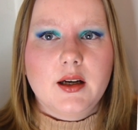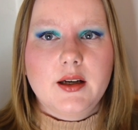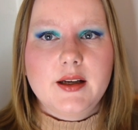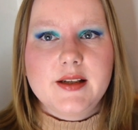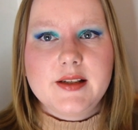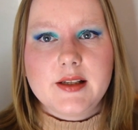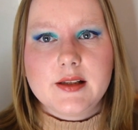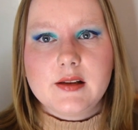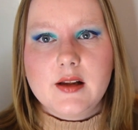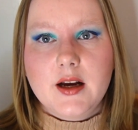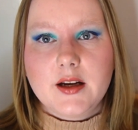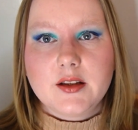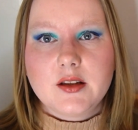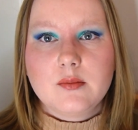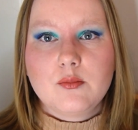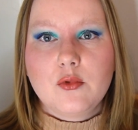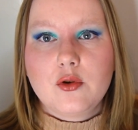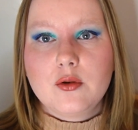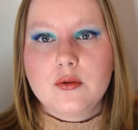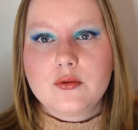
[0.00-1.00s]
Is it like the
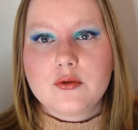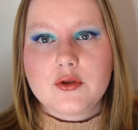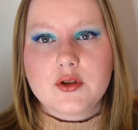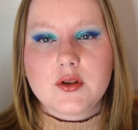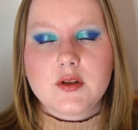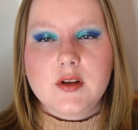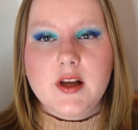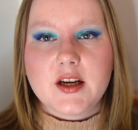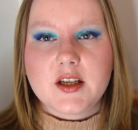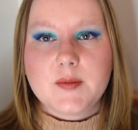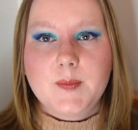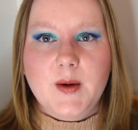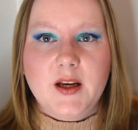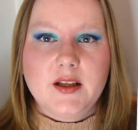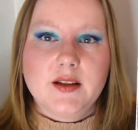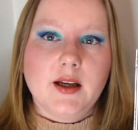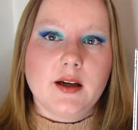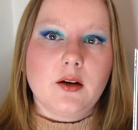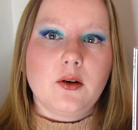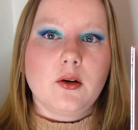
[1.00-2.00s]
most like
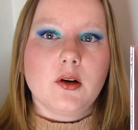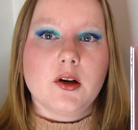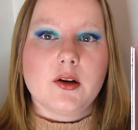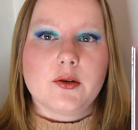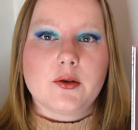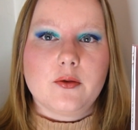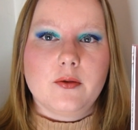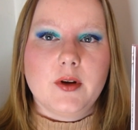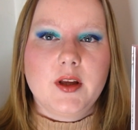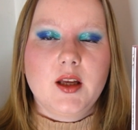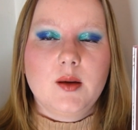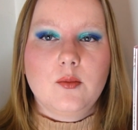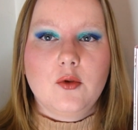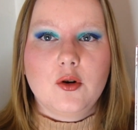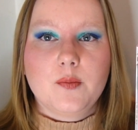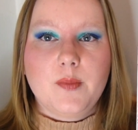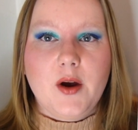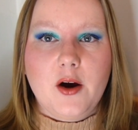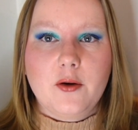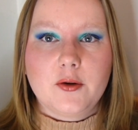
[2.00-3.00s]
spectacular cream
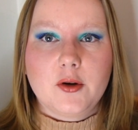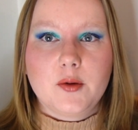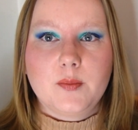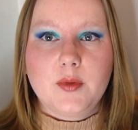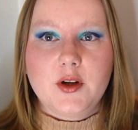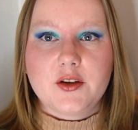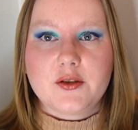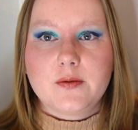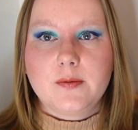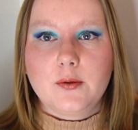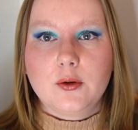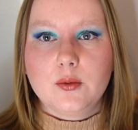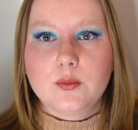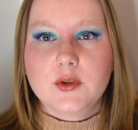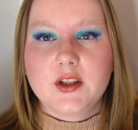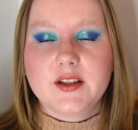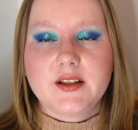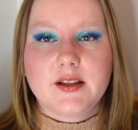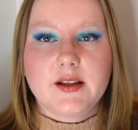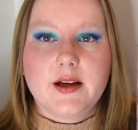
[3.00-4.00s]
or powder blush
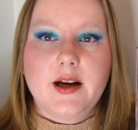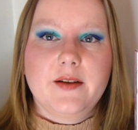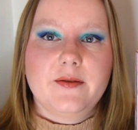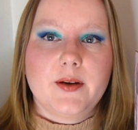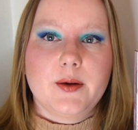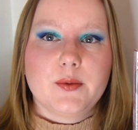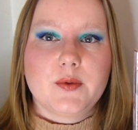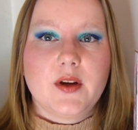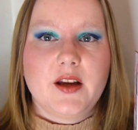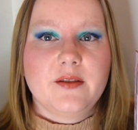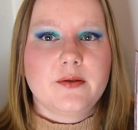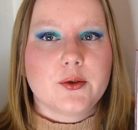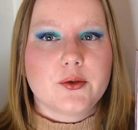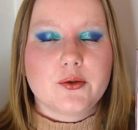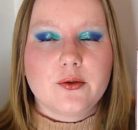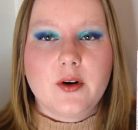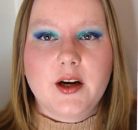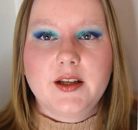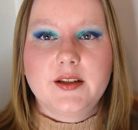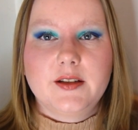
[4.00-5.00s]
formula that I have ever
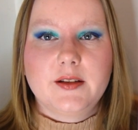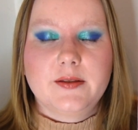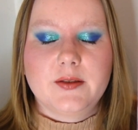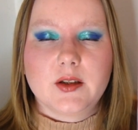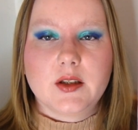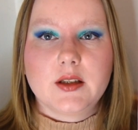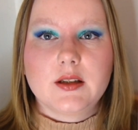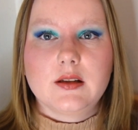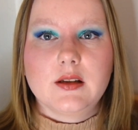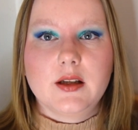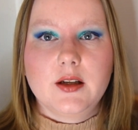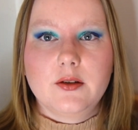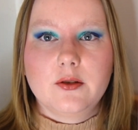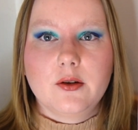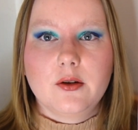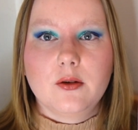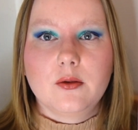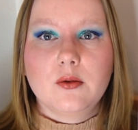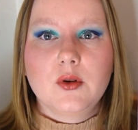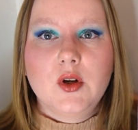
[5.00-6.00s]
tried? Definitely
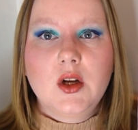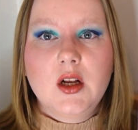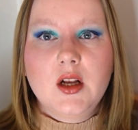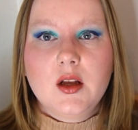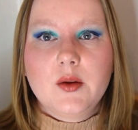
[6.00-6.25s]
no.